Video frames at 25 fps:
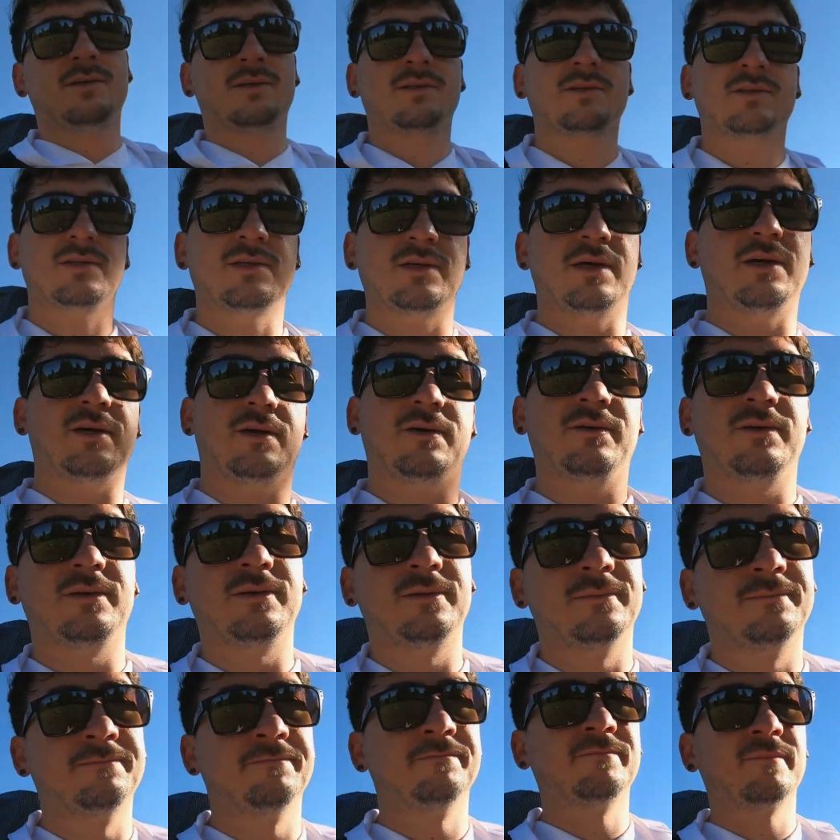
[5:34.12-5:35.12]
So
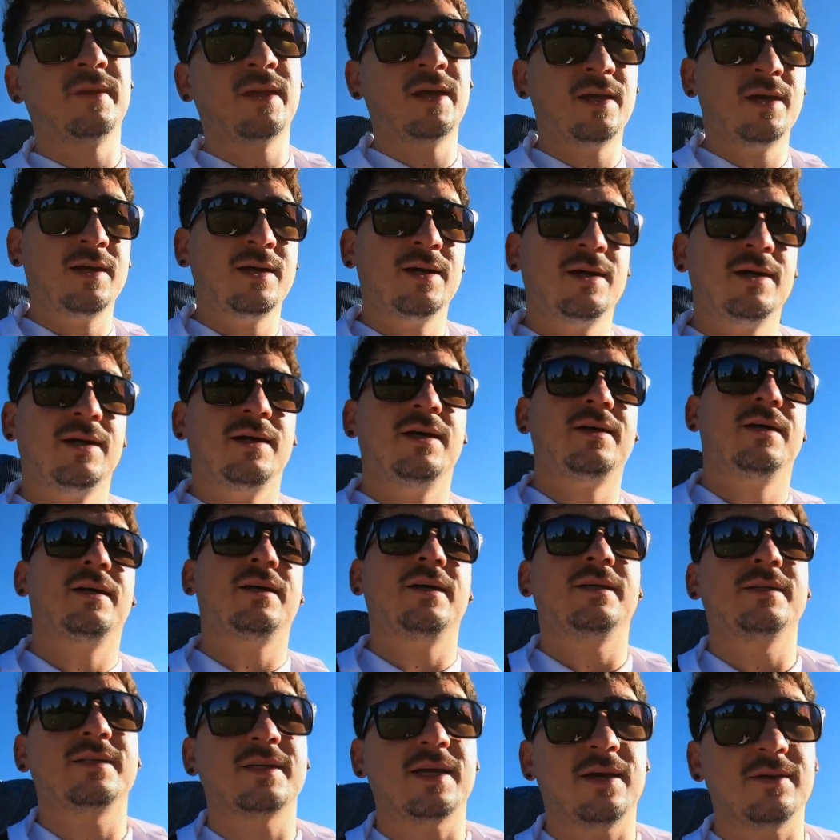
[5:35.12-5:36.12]

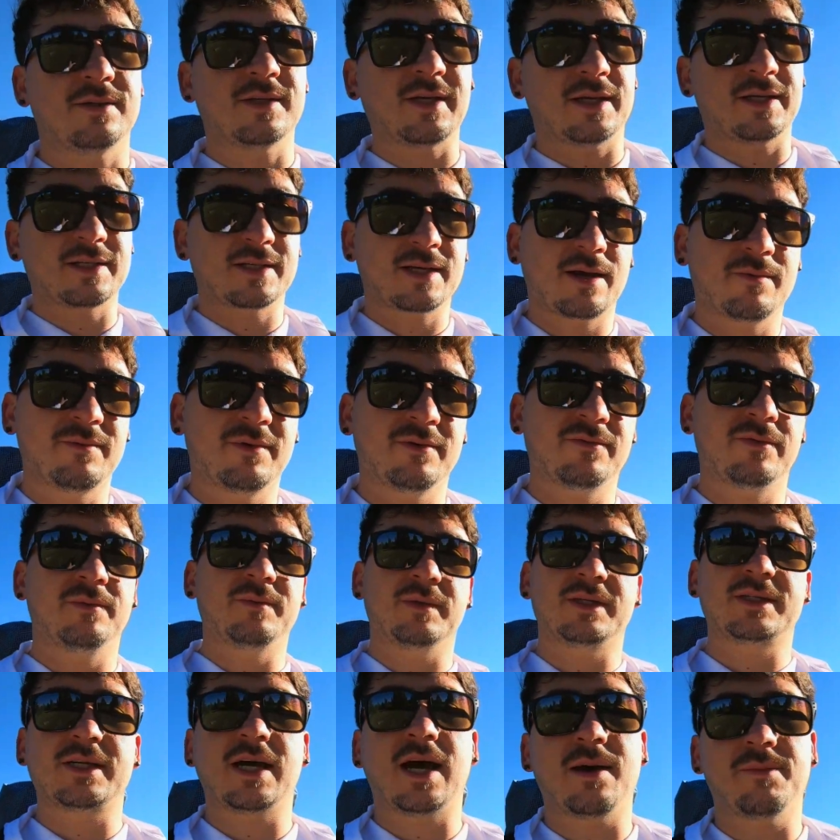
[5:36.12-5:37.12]
it sounds like it's coming
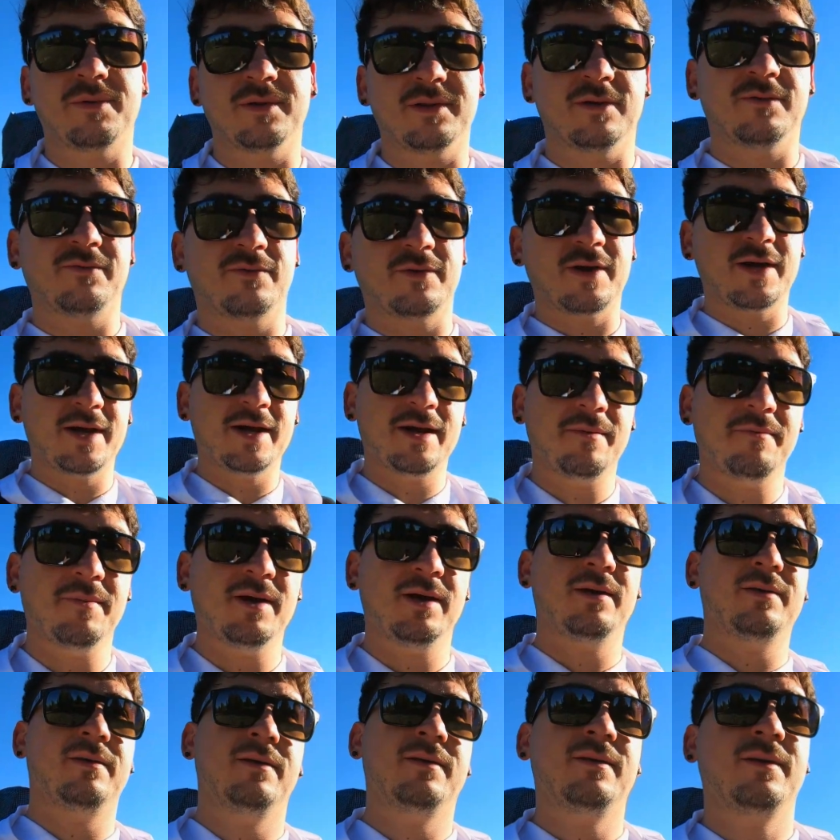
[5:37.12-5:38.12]
from the top of the frame,
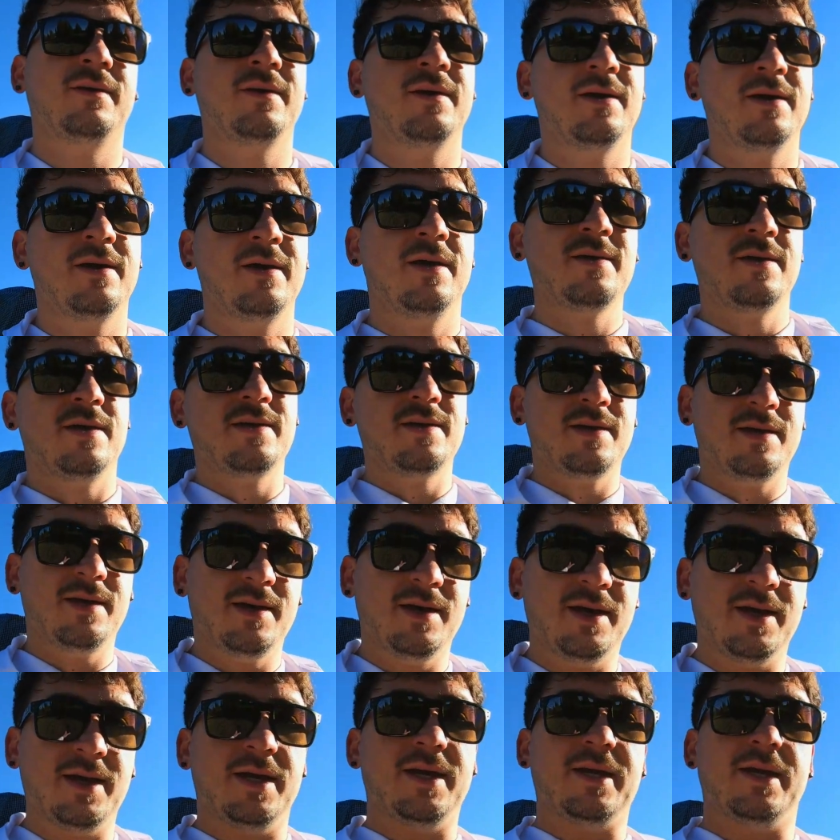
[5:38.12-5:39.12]

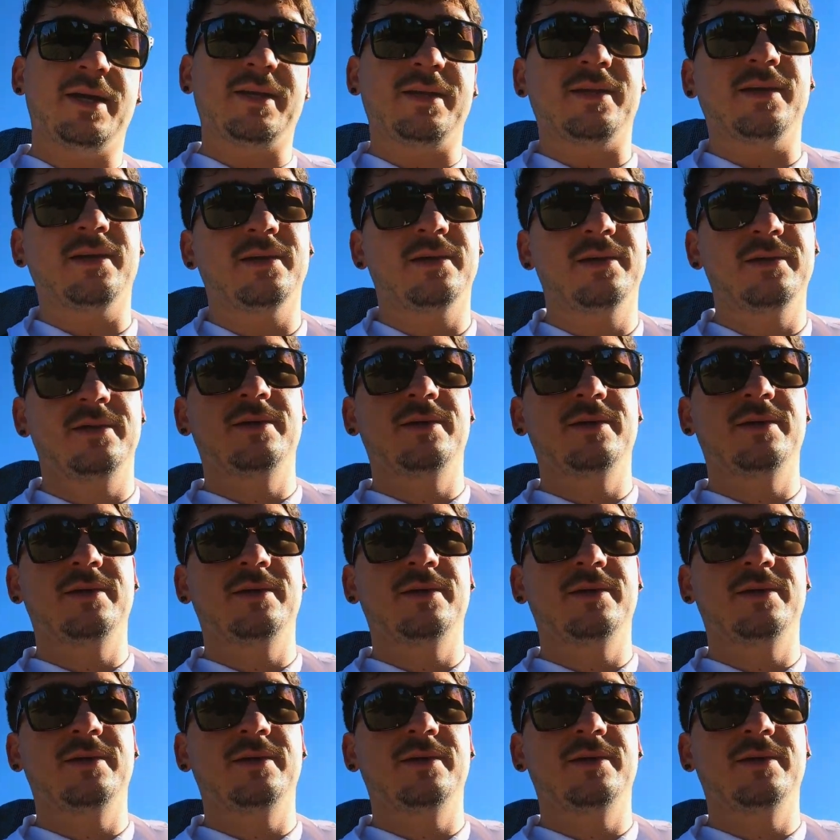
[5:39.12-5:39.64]
and